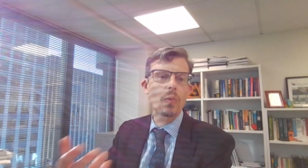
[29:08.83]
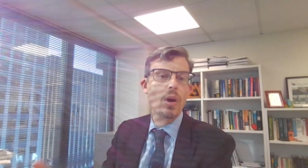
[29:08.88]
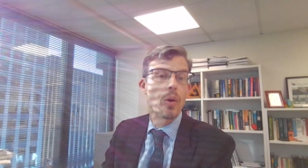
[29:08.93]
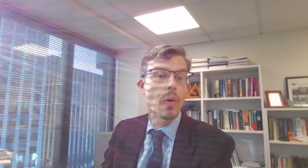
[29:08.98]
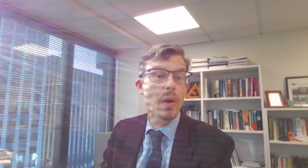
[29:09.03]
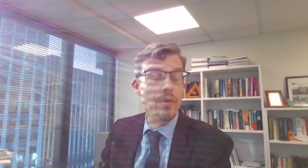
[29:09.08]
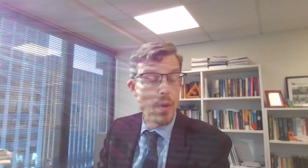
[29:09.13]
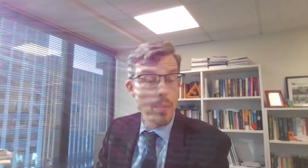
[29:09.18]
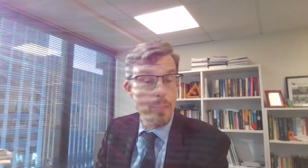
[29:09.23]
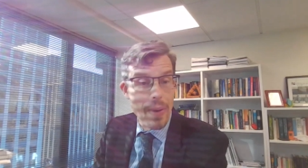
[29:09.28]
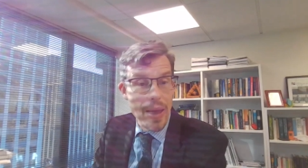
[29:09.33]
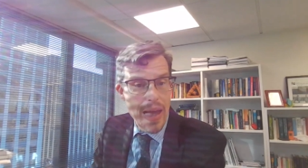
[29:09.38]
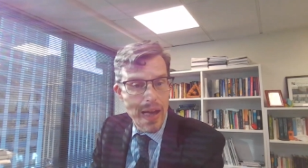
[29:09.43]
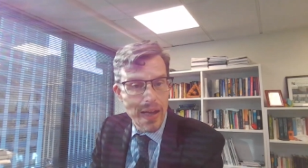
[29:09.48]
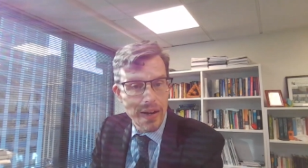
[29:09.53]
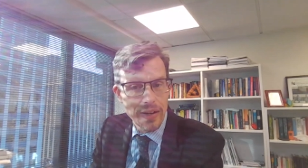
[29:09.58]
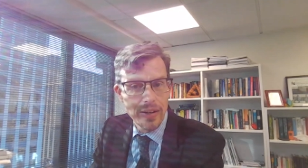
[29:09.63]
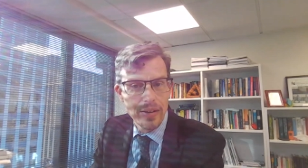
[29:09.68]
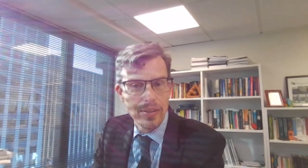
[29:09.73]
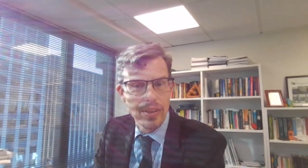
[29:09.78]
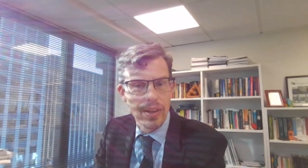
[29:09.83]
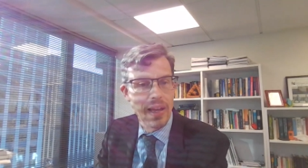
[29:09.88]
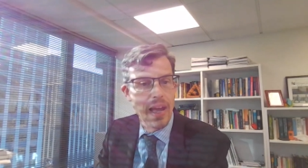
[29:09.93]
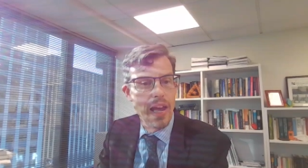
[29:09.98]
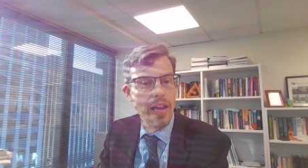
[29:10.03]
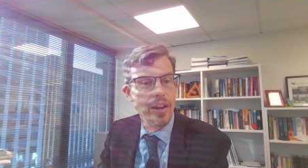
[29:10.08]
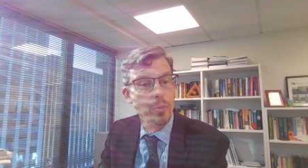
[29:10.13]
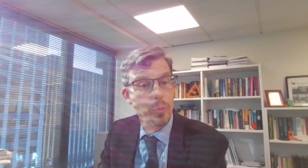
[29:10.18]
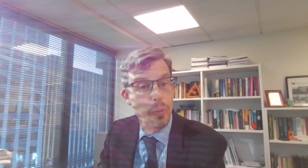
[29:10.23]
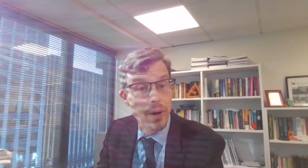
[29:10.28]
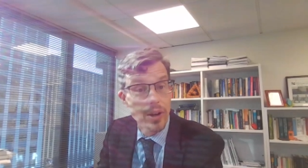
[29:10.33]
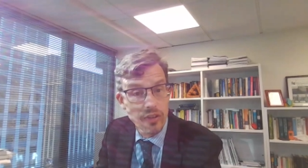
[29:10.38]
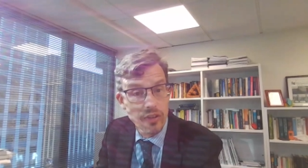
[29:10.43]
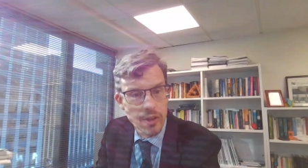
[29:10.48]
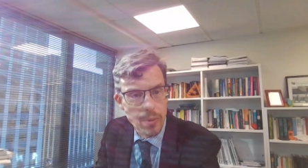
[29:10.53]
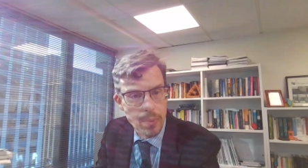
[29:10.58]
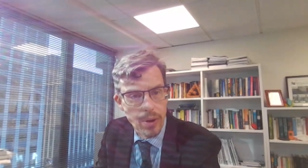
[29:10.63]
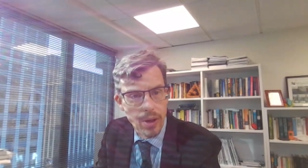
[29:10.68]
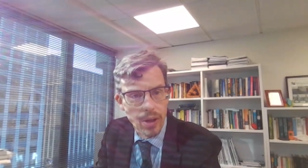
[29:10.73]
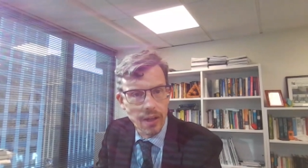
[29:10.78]
Well, we've abandoned the kind of
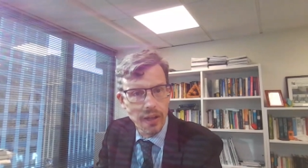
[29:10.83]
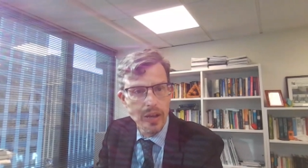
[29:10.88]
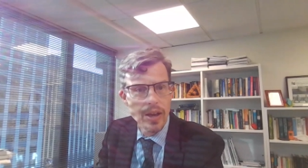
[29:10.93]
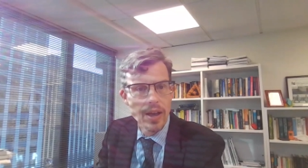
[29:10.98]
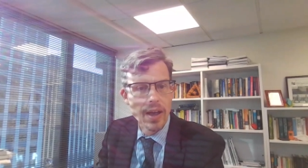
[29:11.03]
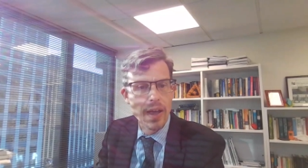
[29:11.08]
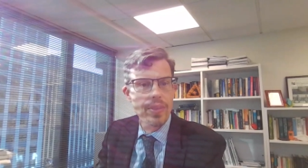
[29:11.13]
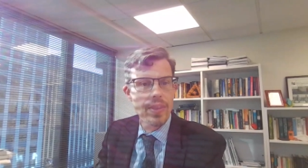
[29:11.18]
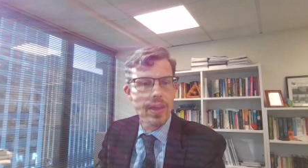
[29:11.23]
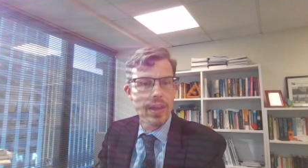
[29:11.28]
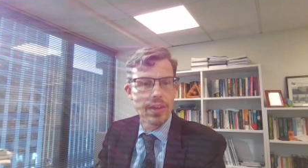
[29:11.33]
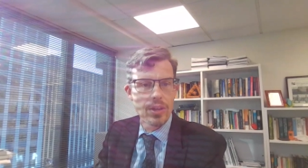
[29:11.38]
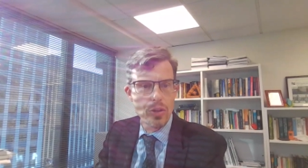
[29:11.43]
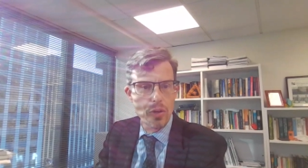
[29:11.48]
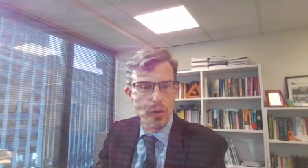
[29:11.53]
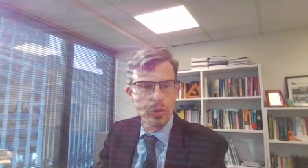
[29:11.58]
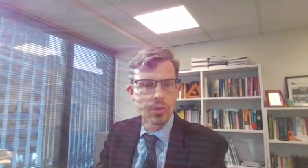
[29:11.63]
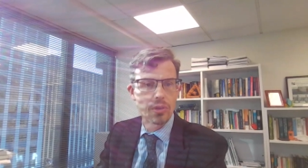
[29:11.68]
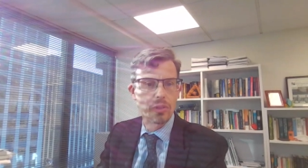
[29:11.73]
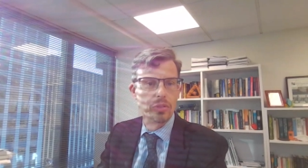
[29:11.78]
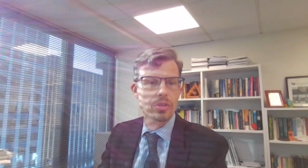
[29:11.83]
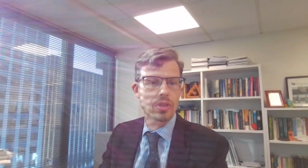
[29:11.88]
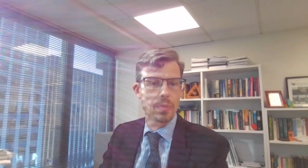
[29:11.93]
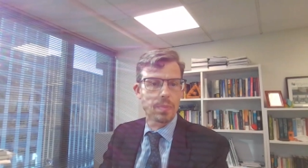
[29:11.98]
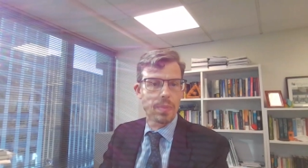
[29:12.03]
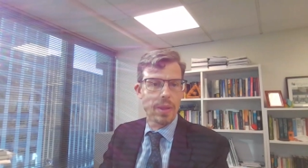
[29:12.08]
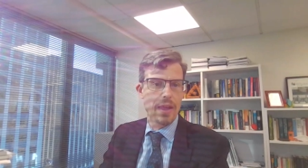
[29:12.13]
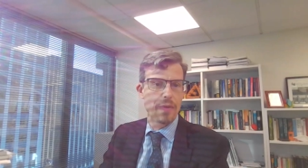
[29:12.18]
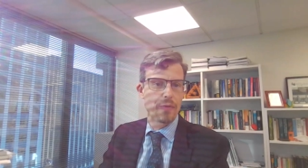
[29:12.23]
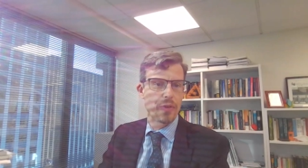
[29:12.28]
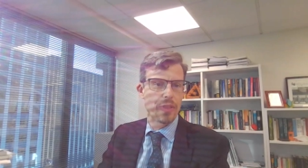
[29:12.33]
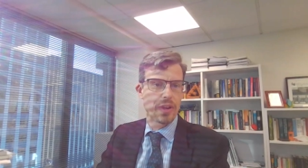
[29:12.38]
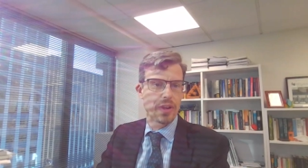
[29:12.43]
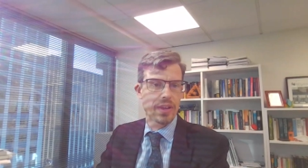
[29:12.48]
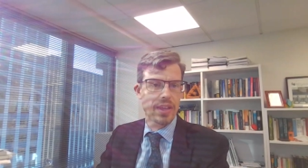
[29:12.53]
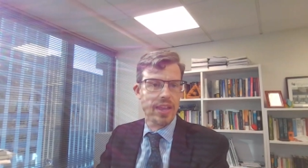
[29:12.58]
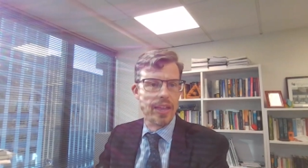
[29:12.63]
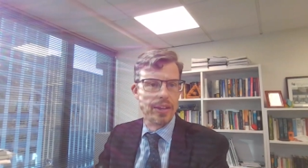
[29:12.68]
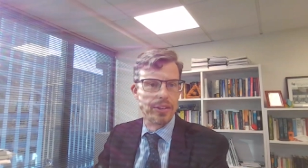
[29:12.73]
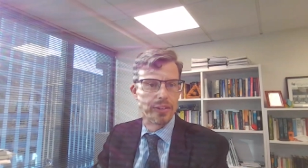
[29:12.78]
principle that users should pay for
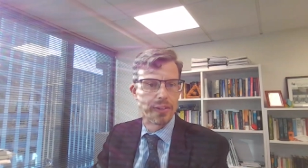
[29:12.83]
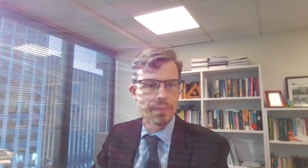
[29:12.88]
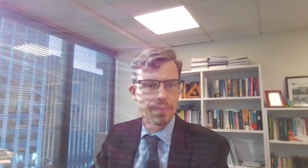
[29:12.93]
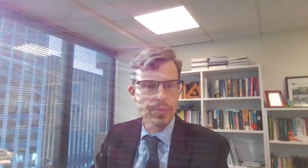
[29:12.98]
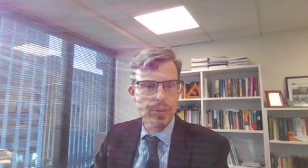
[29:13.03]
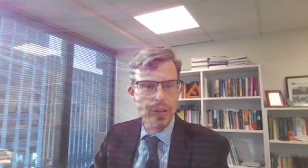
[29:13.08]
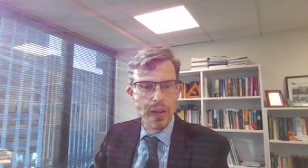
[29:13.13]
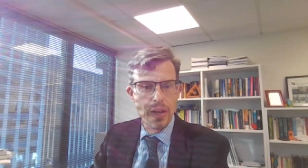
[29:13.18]
their kit.